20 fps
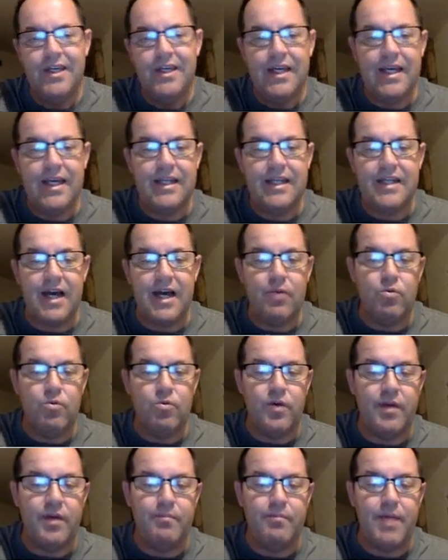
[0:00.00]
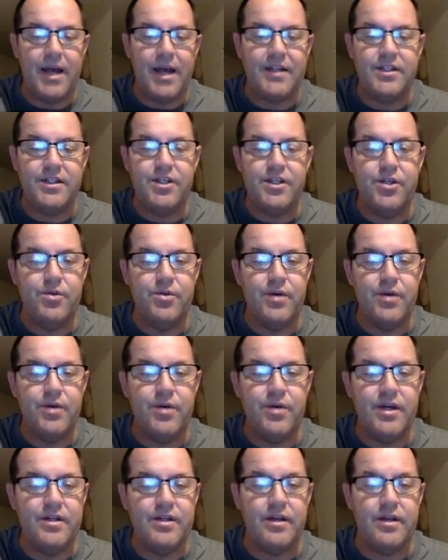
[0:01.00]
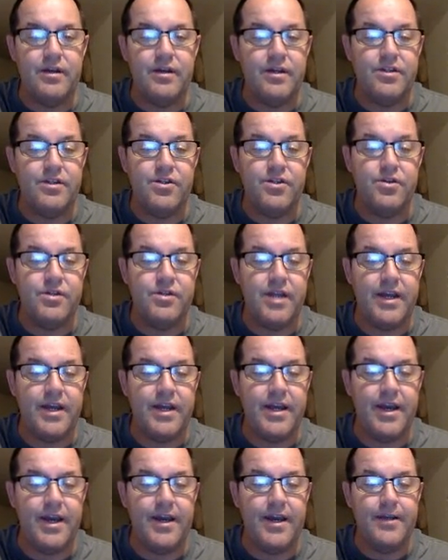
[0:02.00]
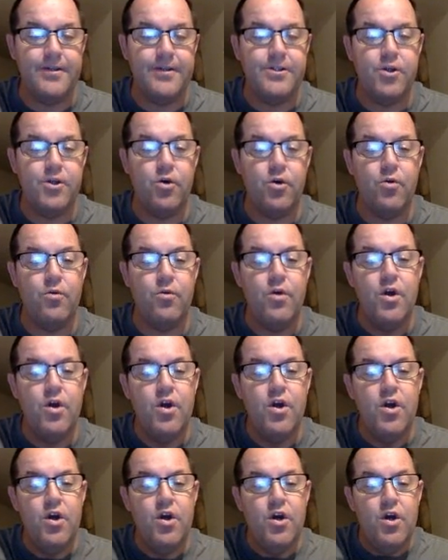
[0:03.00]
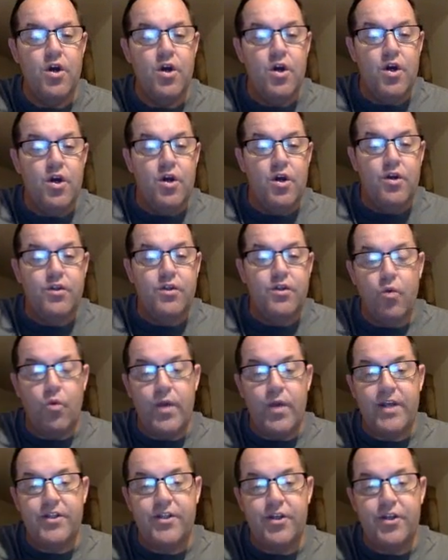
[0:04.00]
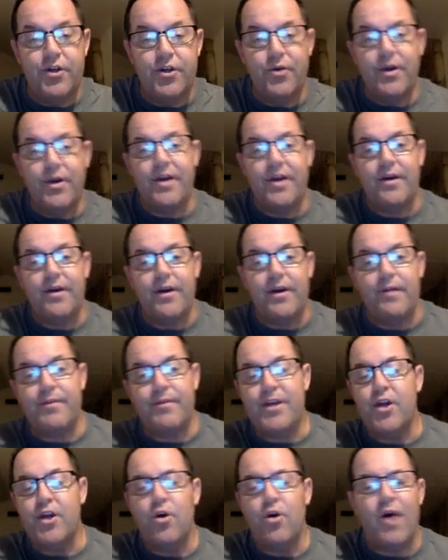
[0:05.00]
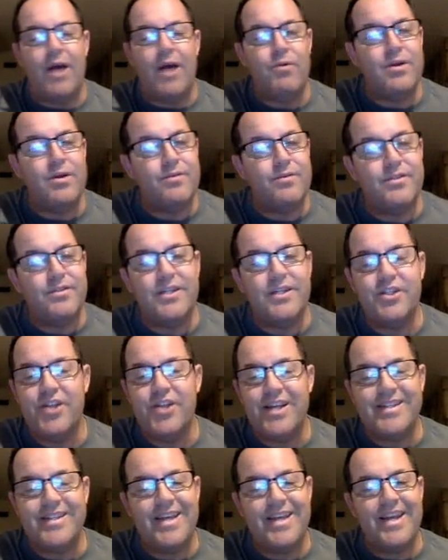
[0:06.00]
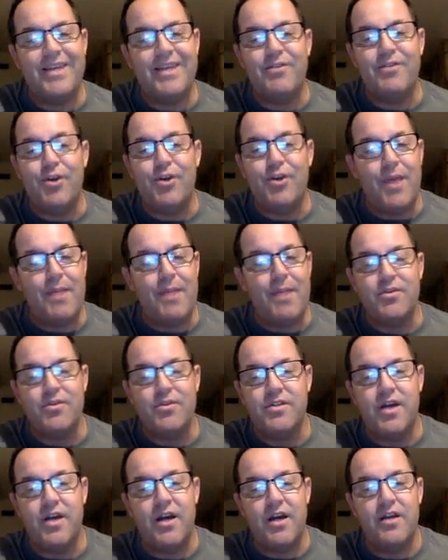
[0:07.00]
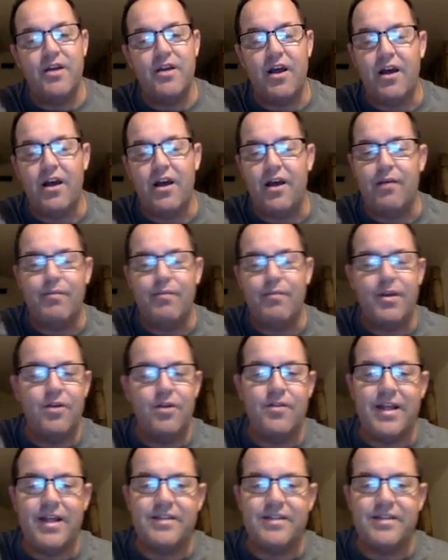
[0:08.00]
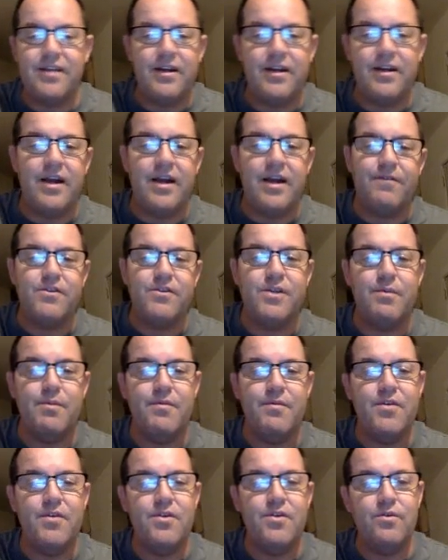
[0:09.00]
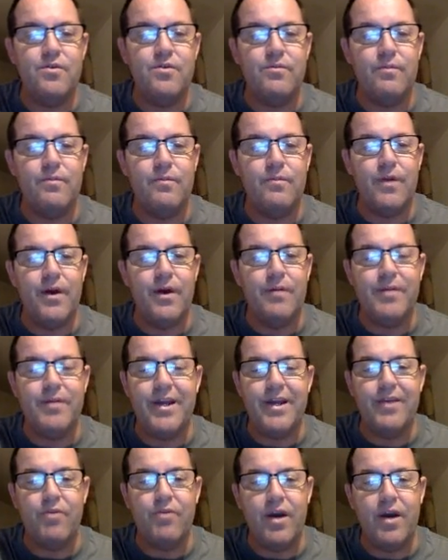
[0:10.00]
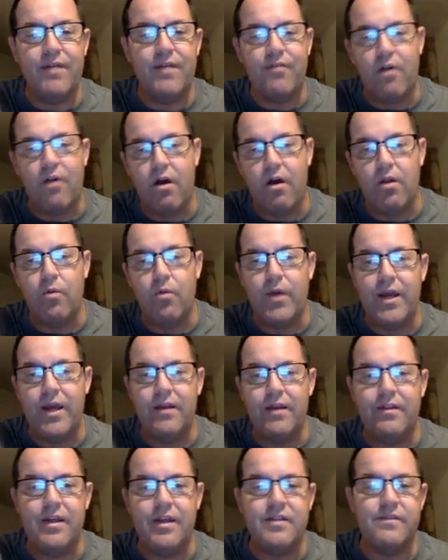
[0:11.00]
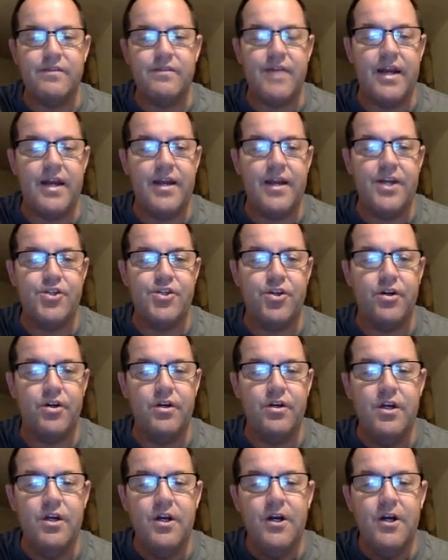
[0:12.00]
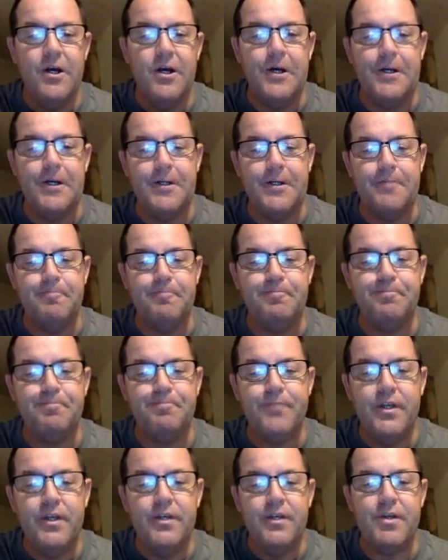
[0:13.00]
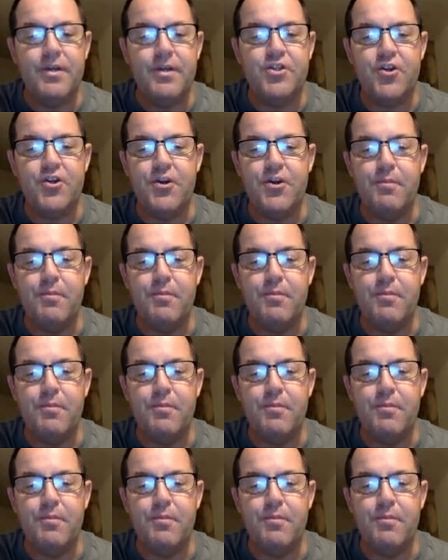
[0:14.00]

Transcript: and I will get back to you as soon as I can. So week 2, I would suggest getting your papers done, that Sunday night for some of you, getting ready for Halloween, things of that nature. Make sure you